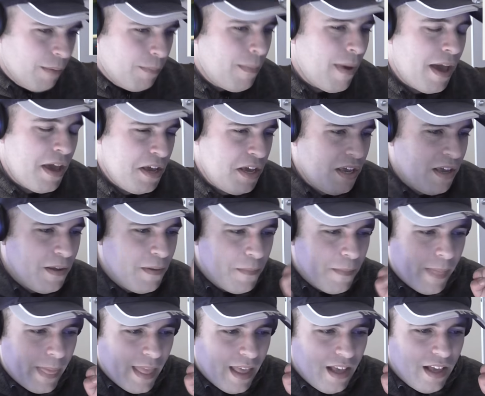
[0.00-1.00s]
Mate,
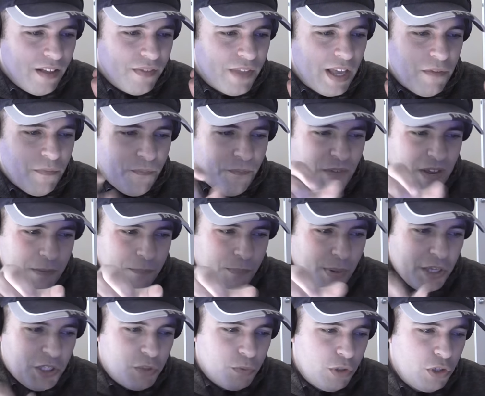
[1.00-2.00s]
that thin
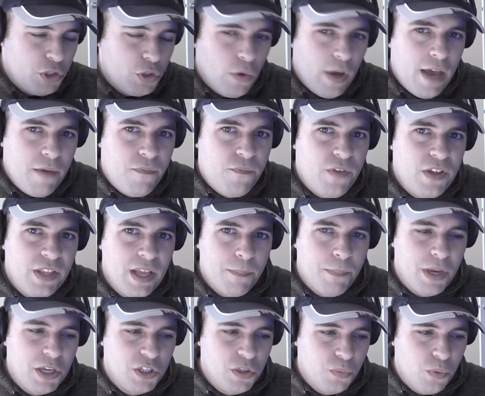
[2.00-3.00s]
piece of, you saw how thin
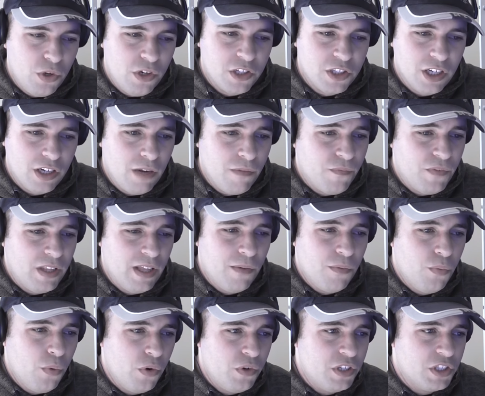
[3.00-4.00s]
that piece of wood is. I don't think
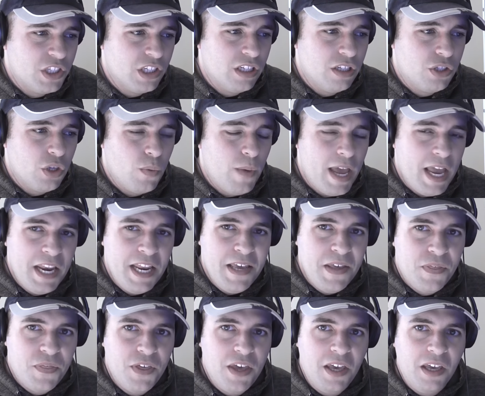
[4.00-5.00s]
that wood is gonna do
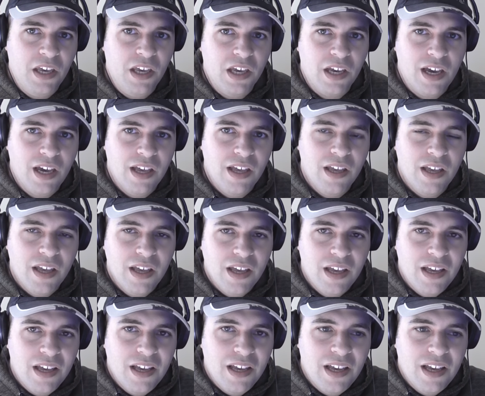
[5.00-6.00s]
anything.
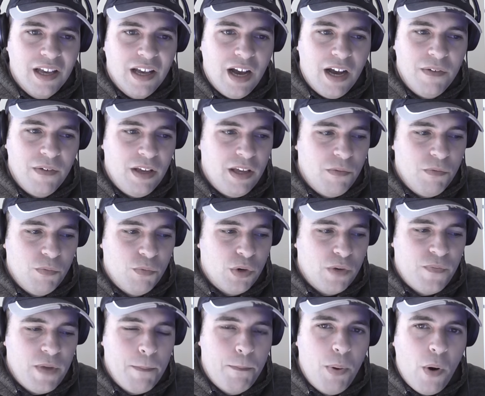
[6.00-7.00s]

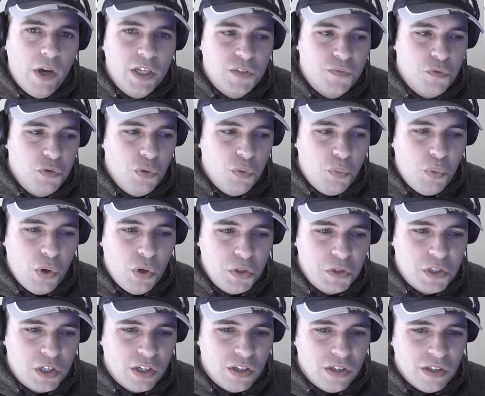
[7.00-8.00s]
What if it bites through the
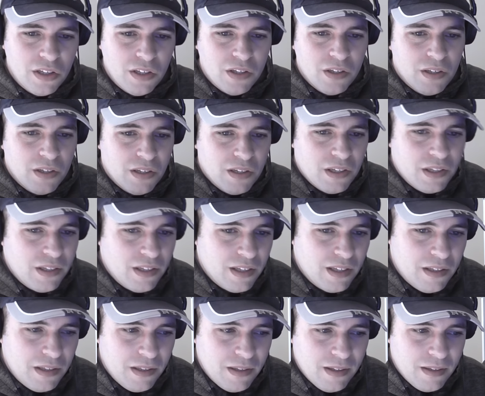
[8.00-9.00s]
wood?
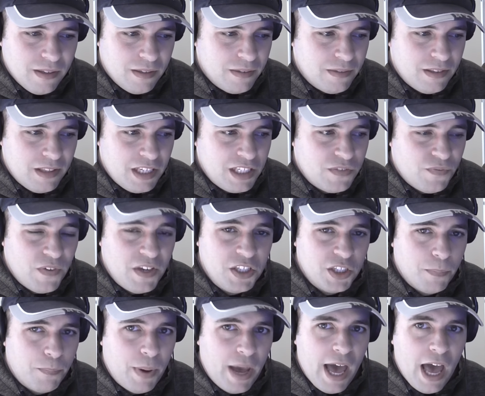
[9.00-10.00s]
These
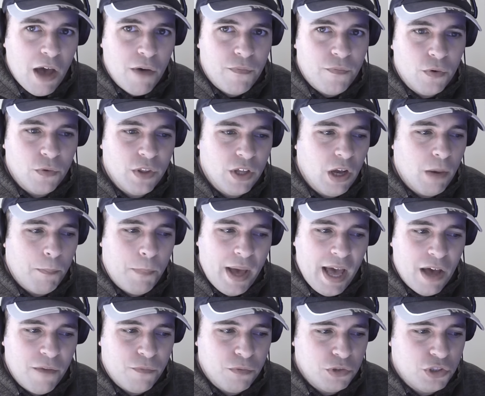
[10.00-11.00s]
things are powerful. They got
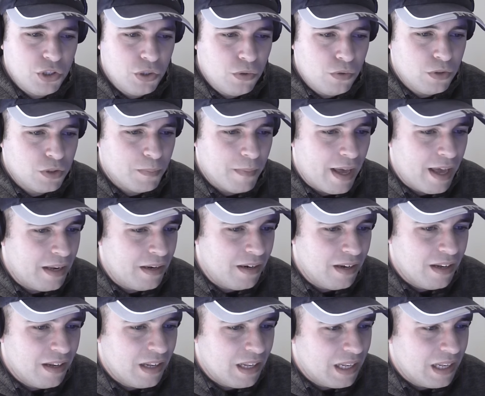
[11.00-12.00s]
powerful jaws, man.